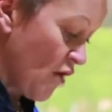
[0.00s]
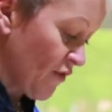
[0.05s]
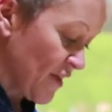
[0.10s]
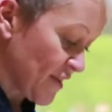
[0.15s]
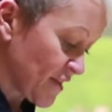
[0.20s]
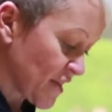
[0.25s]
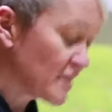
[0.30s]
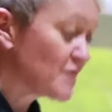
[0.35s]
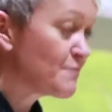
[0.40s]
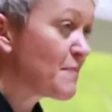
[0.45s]

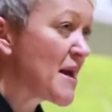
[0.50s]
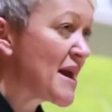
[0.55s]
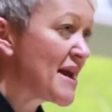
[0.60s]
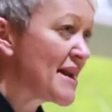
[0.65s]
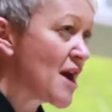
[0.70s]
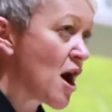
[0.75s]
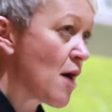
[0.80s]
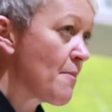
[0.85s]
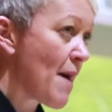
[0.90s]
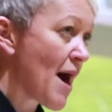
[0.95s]
This has
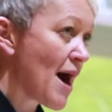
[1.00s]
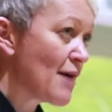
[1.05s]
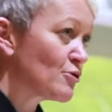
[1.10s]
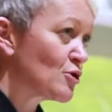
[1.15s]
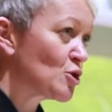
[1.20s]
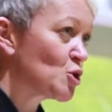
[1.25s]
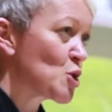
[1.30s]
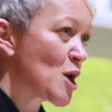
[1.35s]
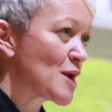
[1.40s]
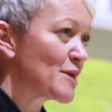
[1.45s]
been about
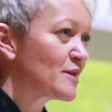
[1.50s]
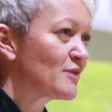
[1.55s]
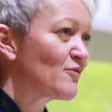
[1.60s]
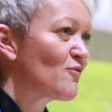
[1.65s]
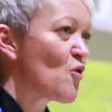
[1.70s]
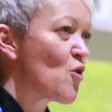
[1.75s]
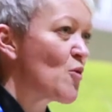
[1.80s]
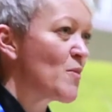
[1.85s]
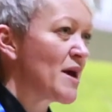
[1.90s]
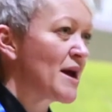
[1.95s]

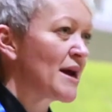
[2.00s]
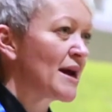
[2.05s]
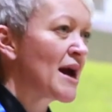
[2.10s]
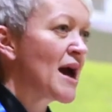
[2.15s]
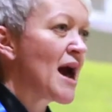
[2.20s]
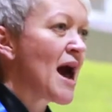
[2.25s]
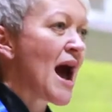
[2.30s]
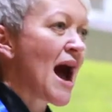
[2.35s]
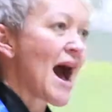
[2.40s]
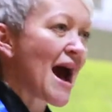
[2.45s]
transforming
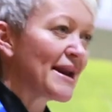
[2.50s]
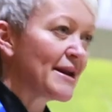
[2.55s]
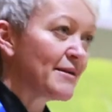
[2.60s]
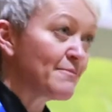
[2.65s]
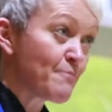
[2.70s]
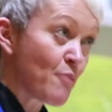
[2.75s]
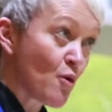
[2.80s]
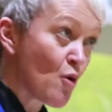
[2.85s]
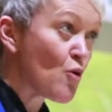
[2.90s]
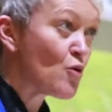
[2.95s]
an
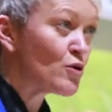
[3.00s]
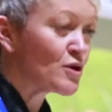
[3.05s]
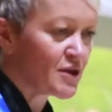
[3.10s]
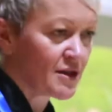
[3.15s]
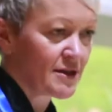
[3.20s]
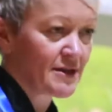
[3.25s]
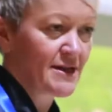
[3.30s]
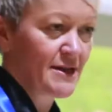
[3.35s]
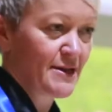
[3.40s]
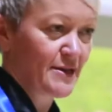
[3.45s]

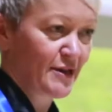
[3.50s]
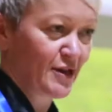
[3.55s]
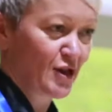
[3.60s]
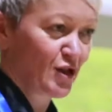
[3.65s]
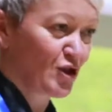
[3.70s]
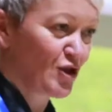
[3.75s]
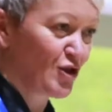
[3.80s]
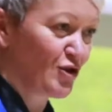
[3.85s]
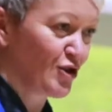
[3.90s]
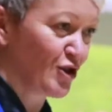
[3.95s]
important
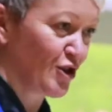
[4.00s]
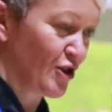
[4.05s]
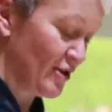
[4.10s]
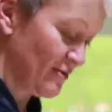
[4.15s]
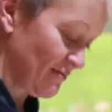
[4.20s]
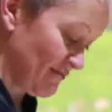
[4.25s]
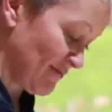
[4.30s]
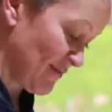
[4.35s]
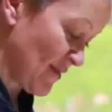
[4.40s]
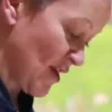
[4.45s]

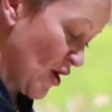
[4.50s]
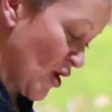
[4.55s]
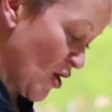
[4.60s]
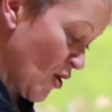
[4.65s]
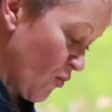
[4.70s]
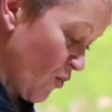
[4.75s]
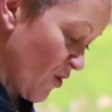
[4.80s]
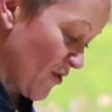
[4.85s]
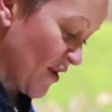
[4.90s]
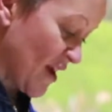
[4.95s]
institution
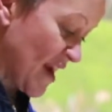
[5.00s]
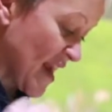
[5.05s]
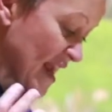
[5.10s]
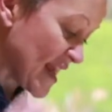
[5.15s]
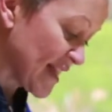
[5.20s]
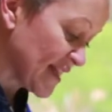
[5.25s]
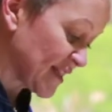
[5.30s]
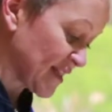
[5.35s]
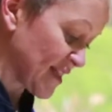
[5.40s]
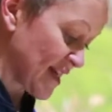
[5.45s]
with an
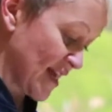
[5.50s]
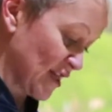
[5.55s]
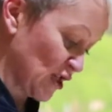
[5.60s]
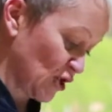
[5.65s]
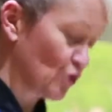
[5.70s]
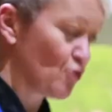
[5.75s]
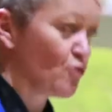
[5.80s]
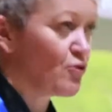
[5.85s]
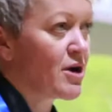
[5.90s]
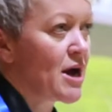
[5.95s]

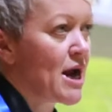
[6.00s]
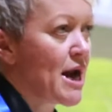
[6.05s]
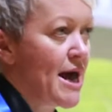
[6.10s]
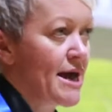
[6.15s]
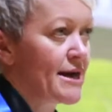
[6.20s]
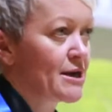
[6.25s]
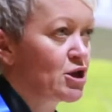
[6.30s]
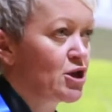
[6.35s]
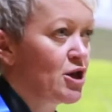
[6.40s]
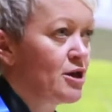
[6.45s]
international
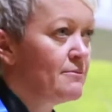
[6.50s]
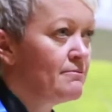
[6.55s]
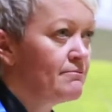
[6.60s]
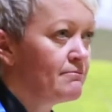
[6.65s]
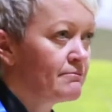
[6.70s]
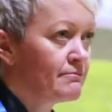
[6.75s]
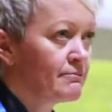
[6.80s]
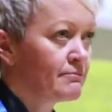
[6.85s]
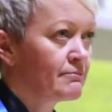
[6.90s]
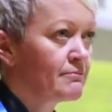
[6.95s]
collection,
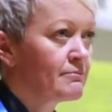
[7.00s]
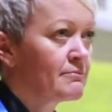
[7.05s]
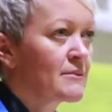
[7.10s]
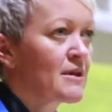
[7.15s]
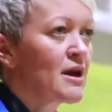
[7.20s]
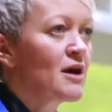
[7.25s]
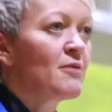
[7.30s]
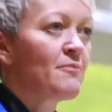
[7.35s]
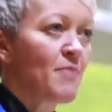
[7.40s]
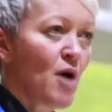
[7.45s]

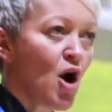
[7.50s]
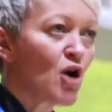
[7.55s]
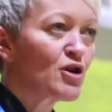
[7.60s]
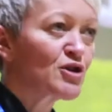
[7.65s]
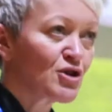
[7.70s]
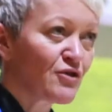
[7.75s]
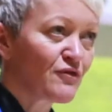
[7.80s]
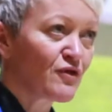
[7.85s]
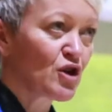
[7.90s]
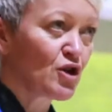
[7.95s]

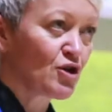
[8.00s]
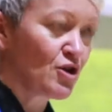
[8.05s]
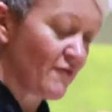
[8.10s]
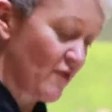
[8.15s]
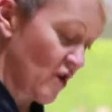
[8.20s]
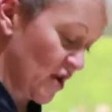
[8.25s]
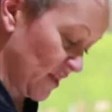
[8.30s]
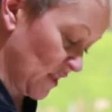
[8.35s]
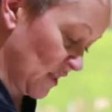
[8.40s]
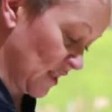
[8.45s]
part of a
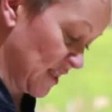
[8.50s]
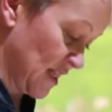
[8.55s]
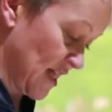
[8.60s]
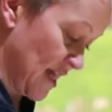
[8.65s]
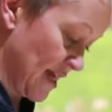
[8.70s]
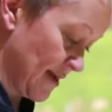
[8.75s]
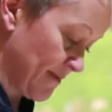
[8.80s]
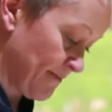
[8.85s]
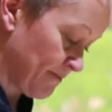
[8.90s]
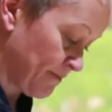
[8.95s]

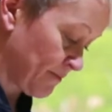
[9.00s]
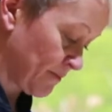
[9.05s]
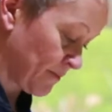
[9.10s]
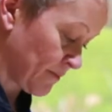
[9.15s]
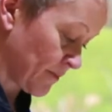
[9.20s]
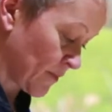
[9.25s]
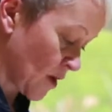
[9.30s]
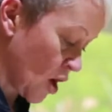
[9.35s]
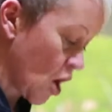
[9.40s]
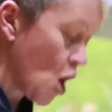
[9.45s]
university,
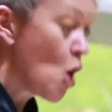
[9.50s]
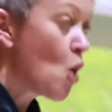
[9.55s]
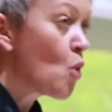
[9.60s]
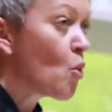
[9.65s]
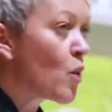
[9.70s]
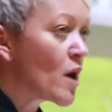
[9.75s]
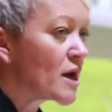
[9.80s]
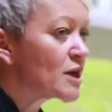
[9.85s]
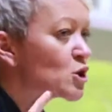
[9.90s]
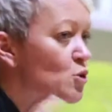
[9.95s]

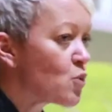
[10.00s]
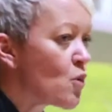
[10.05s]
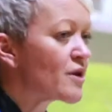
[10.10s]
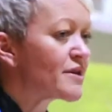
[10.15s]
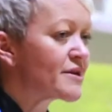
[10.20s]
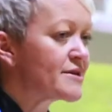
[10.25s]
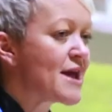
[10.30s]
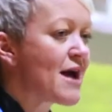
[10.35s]
which was